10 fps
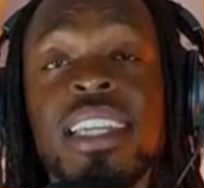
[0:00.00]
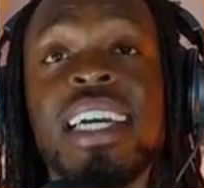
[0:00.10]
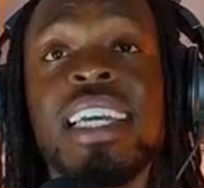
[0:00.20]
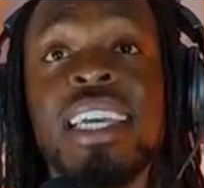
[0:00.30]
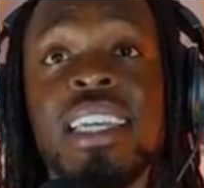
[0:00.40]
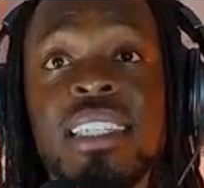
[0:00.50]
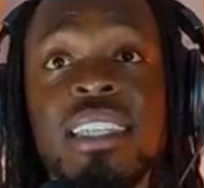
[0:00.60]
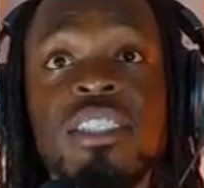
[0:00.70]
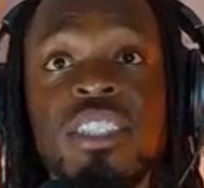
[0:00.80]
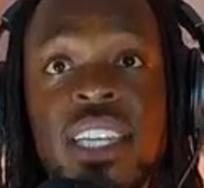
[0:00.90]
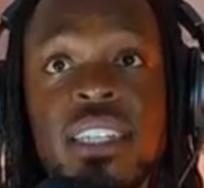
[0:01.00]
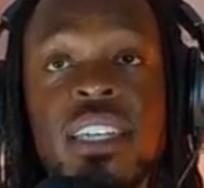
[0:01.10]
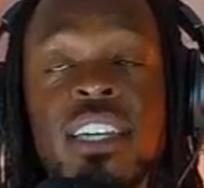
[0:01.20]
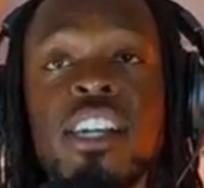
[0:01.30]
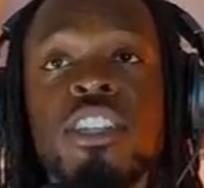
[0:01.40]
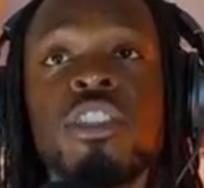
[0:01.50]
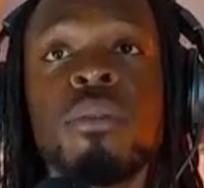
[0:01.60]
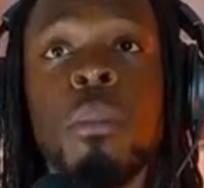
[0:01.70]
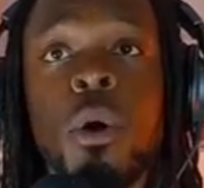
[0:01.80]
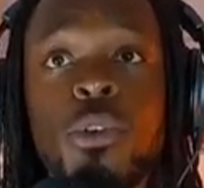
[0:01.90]
a hidden agenda to
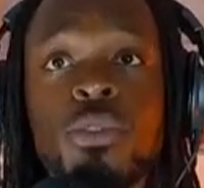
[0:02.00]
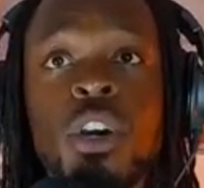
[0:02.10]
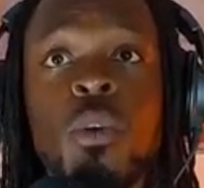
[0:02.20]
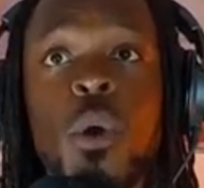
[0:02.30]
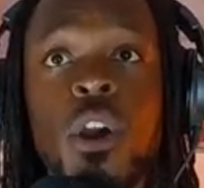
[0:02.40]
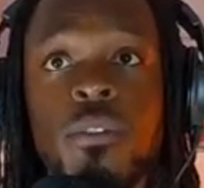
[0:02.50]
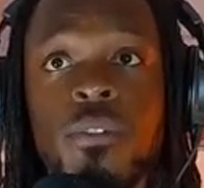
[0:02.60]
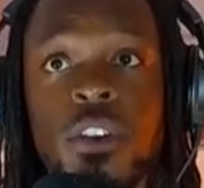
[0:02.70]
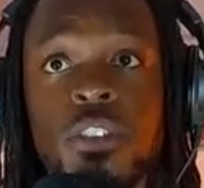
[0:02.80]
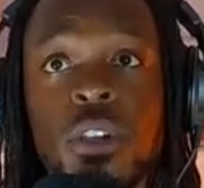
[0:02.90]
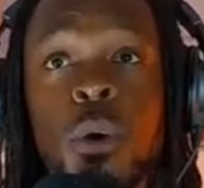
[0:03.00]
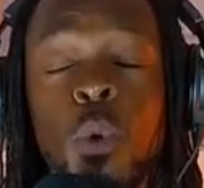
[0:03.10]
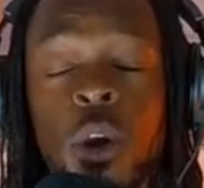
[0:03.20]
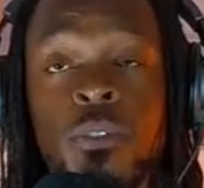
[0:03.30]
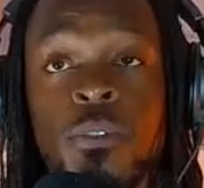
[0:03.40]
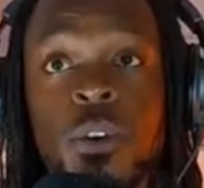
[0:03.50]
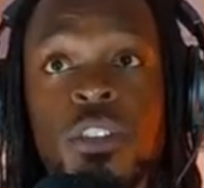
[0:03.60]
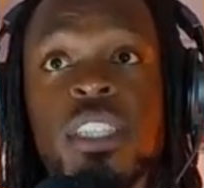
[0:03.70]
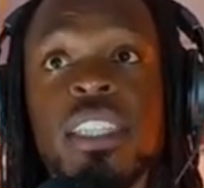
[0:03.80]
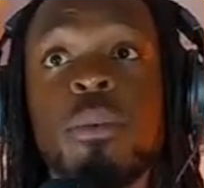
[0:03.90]
mold a
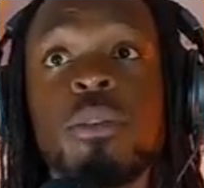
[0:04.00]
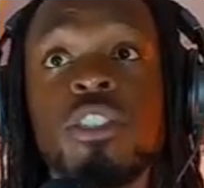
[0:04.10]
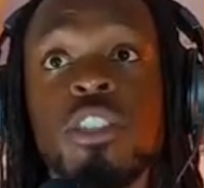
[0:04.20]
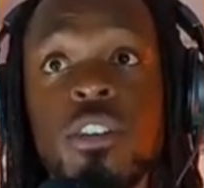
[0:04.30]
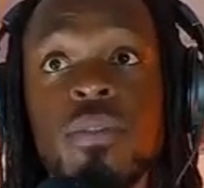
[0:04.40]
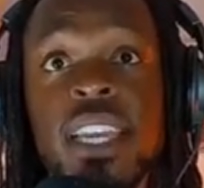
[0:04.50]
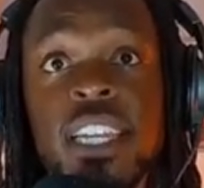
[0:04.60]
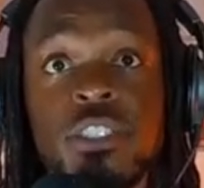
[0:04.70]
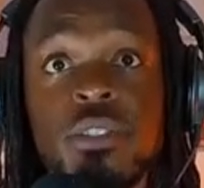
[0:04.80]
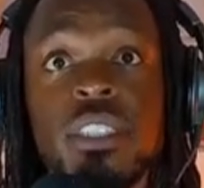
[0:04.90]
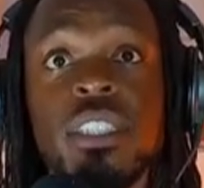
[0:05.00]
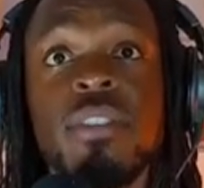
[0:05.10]
workforce that would serve the interests of